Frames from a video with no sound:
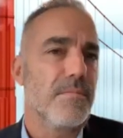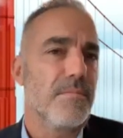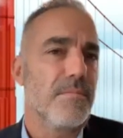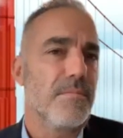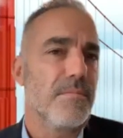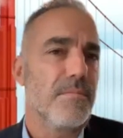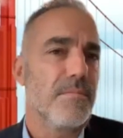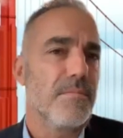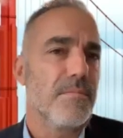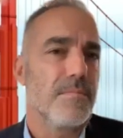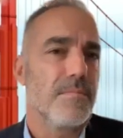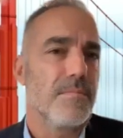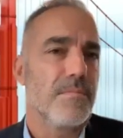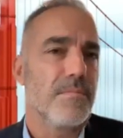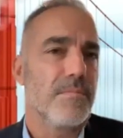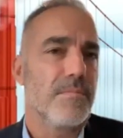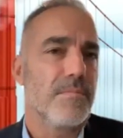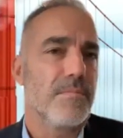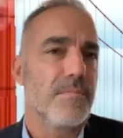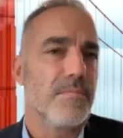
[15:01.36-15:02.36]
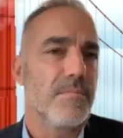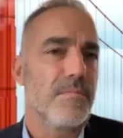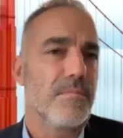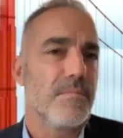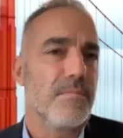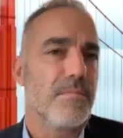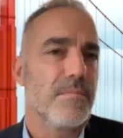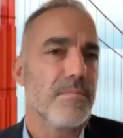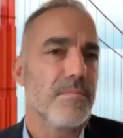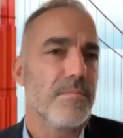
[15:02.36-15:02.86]

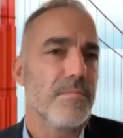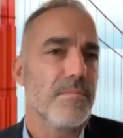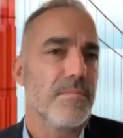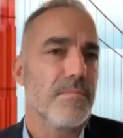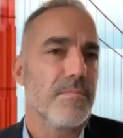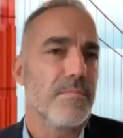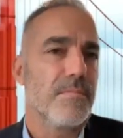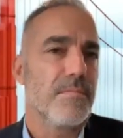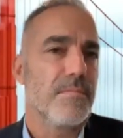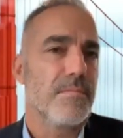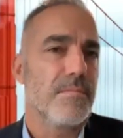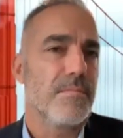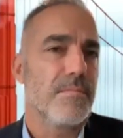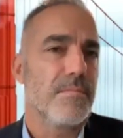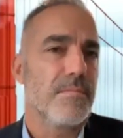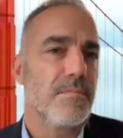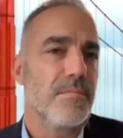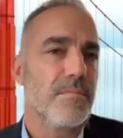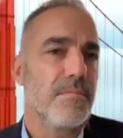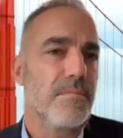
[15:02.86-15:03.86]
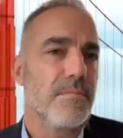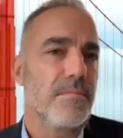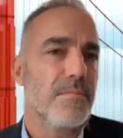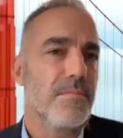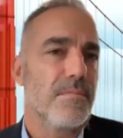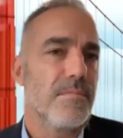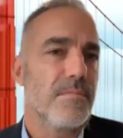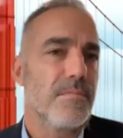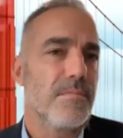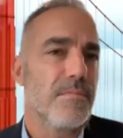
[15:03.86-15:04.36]

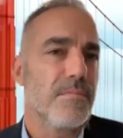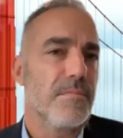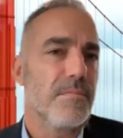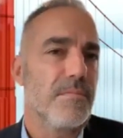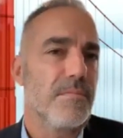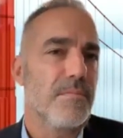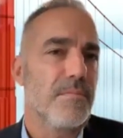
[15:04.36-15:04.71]
[no speech]